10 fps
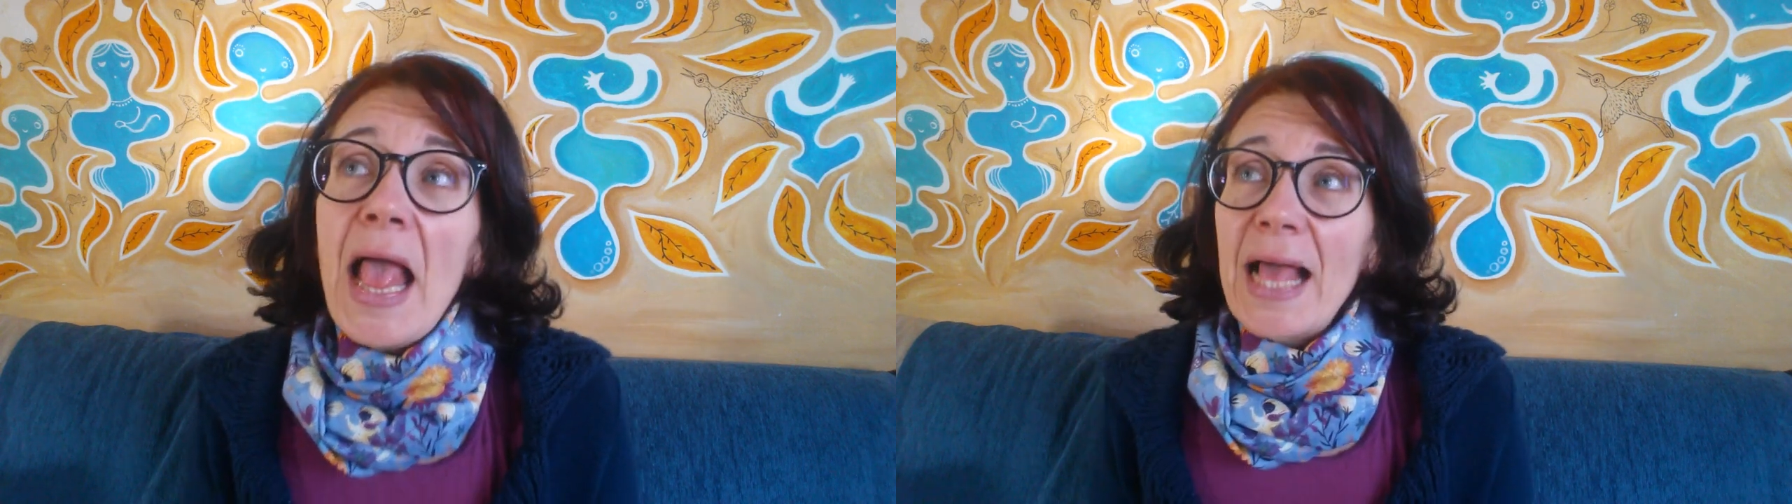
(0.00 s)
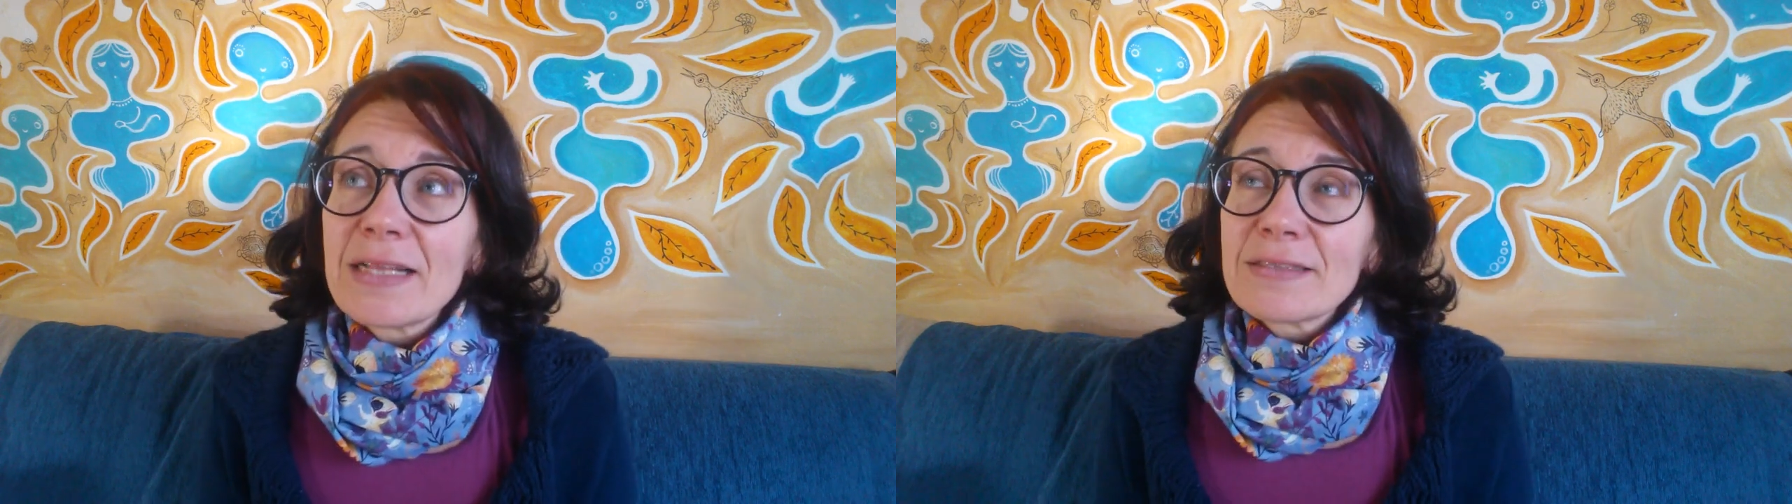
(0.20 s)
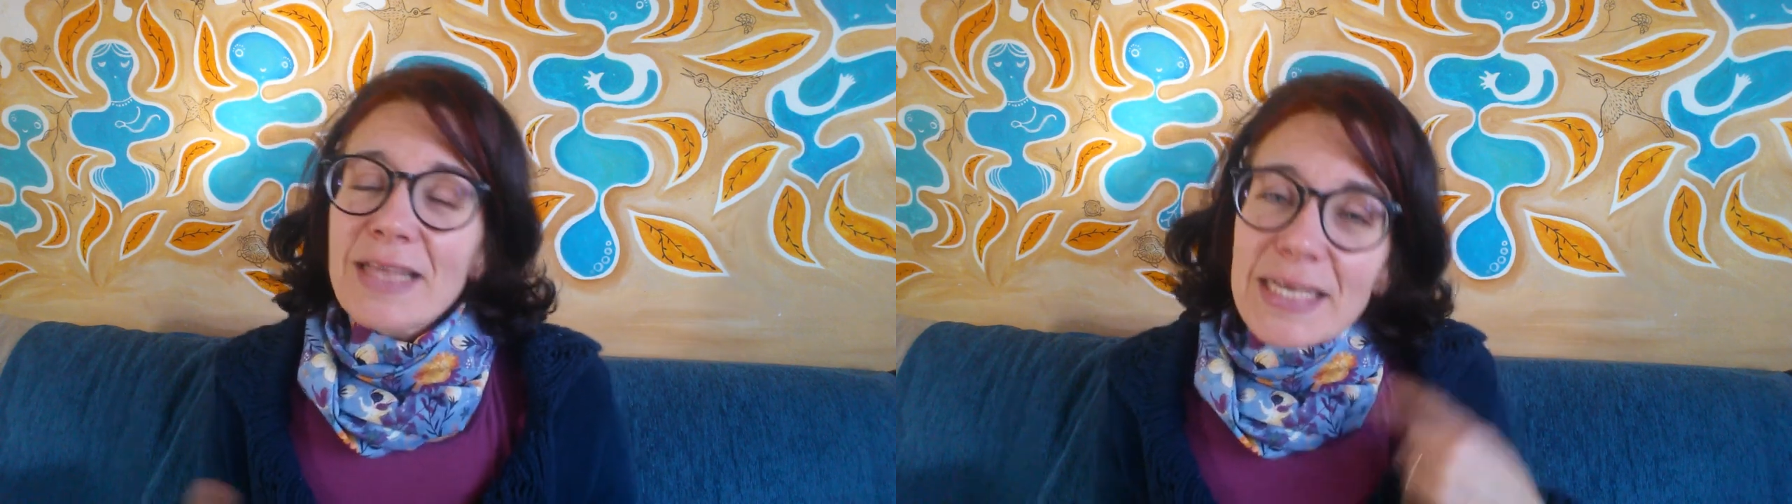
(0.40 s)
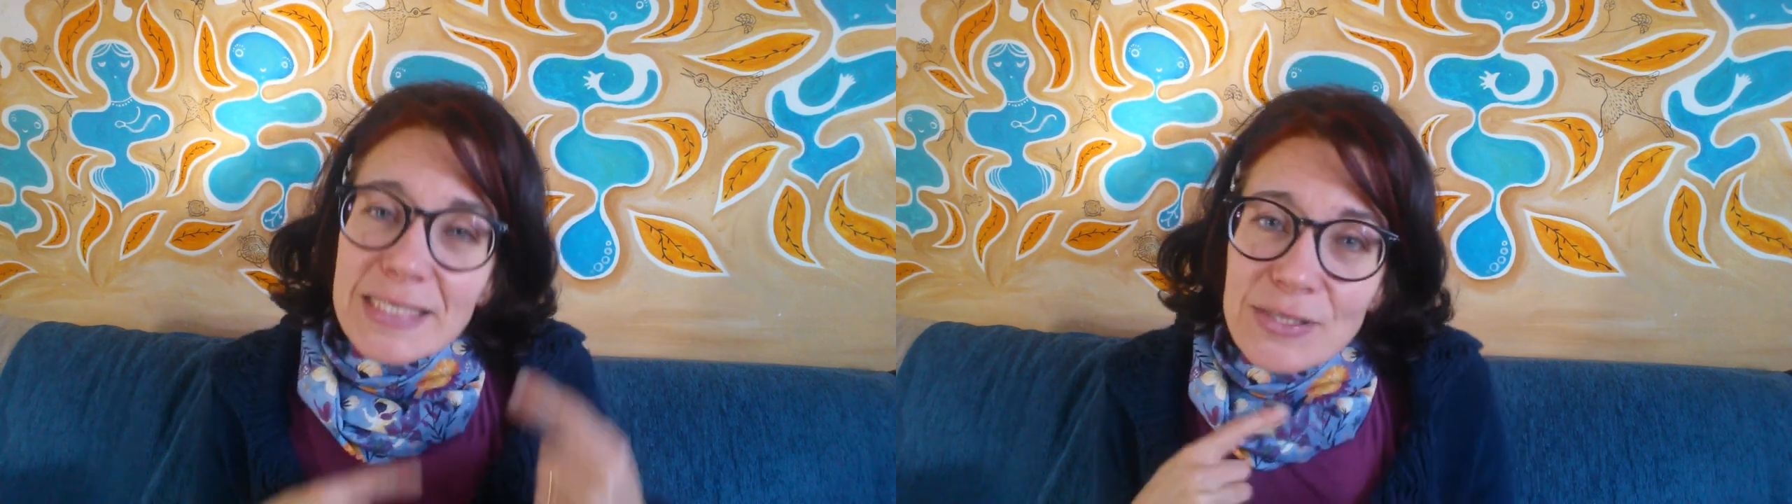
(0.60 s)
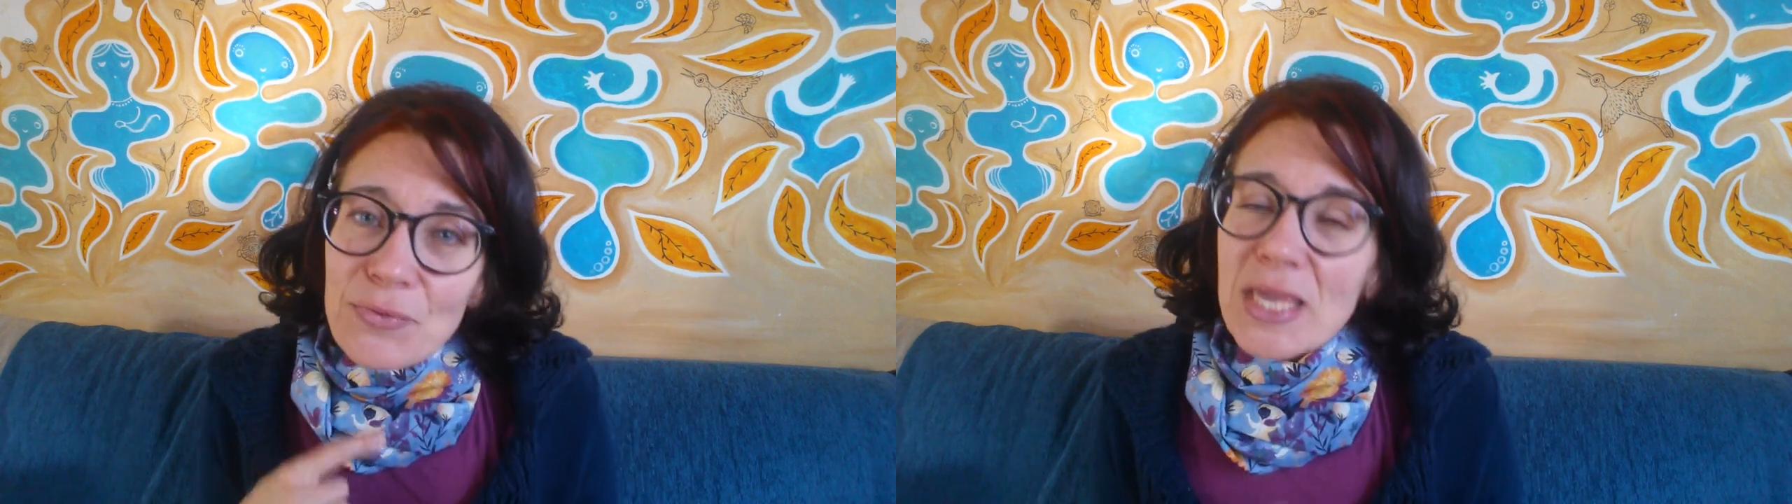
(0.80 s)
And
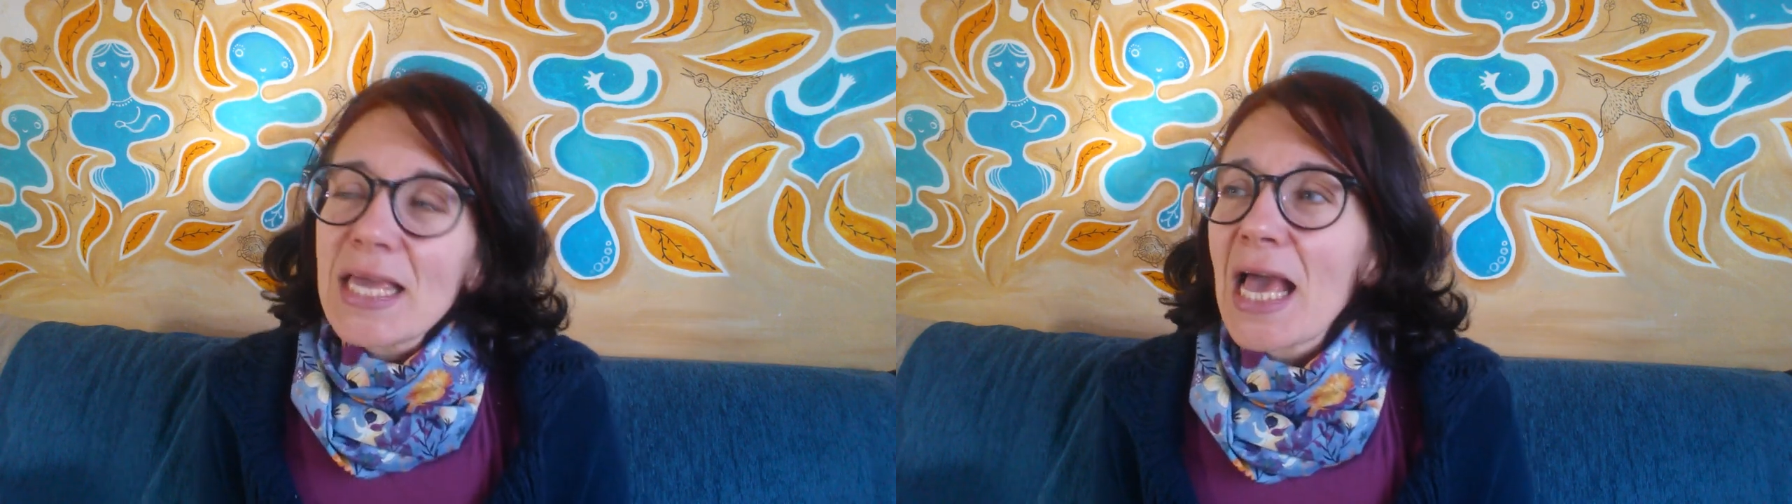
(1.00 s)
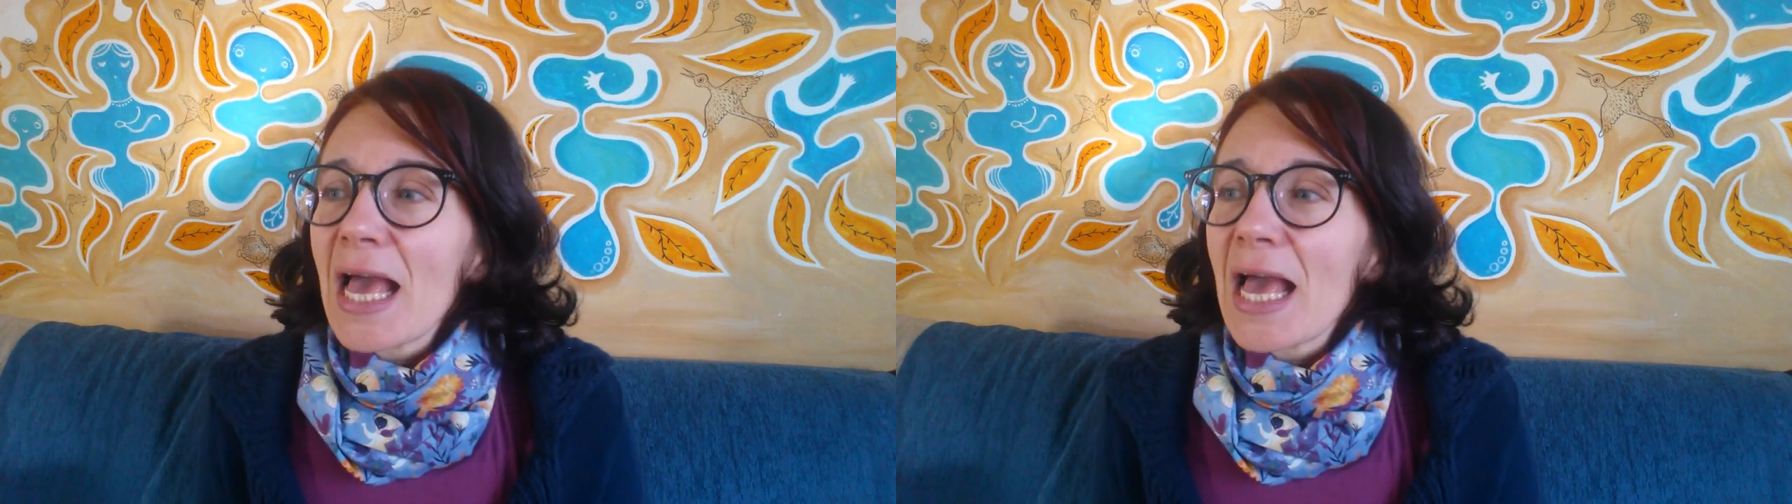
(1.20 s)
next week